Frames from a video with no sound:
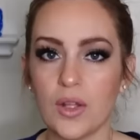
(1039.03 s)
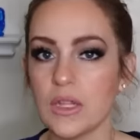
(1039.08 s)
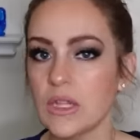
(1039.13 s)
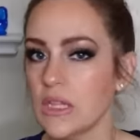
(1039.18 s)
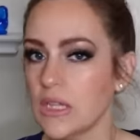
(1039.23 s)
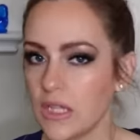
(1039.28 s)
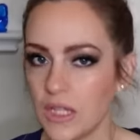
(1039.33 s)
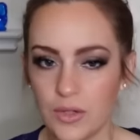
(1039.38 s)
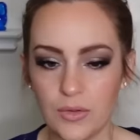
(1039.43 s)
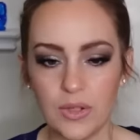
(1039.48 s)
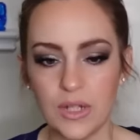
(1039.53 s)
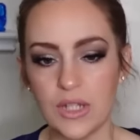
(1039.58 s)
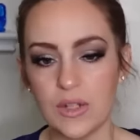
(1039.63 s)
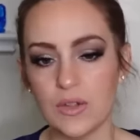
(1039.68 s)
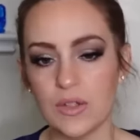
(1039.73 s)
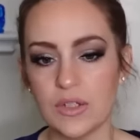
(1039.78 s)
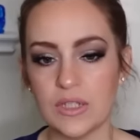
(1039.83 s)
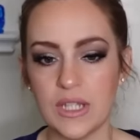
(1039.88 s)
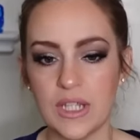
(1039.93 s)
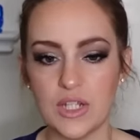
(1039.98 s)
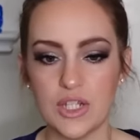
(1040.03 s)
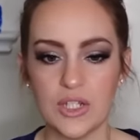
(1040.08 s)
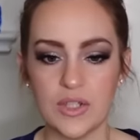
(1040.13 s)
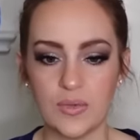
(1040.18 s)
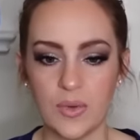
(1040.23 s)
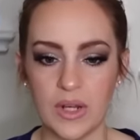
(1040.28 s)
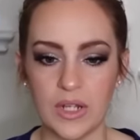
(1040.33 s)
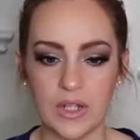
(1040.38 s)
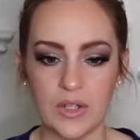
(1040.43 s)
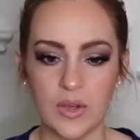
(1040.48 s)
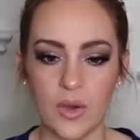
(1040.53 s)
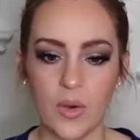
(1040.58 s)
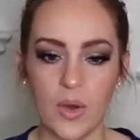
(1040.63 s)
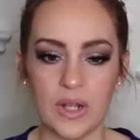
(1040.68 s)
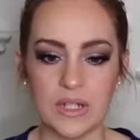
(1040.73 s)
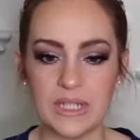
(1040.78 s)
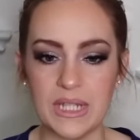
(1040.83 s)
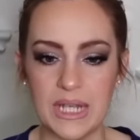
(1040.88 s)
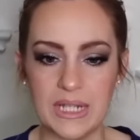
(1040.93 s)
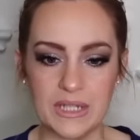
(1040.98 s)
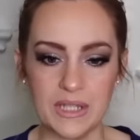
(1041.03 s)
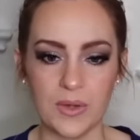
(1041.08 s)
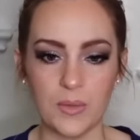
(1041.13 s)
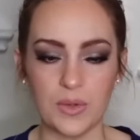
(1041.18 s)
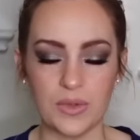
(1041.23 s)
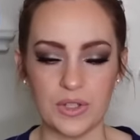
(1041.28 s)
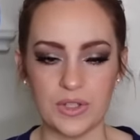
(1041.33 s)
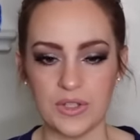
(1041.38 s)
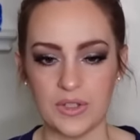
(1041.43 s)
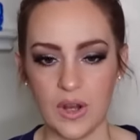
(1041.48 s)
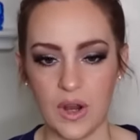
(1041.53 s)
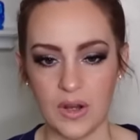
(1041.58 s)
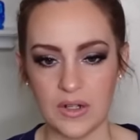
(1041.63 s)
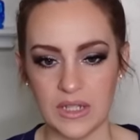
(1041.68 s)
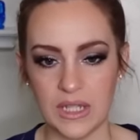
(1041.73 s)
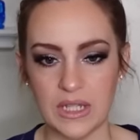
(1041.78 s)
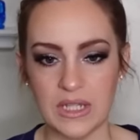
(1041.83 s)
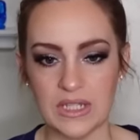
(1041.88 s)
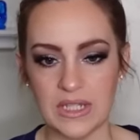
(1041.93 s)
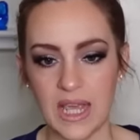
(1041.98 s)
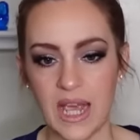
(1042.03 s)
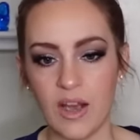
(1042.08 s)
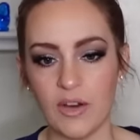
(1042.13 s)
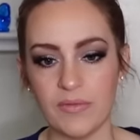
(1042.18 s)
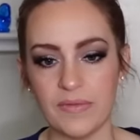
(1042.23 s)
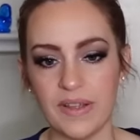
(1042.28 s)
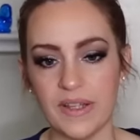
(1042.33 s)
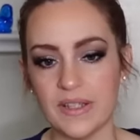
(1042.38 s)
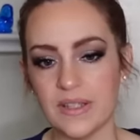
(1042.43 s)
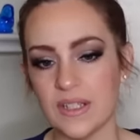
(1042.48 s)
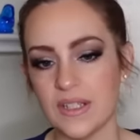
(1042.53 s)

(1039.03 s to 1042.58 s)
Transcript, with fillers: literally looks like she's ready to go on Dancing with the Stars in this outfit.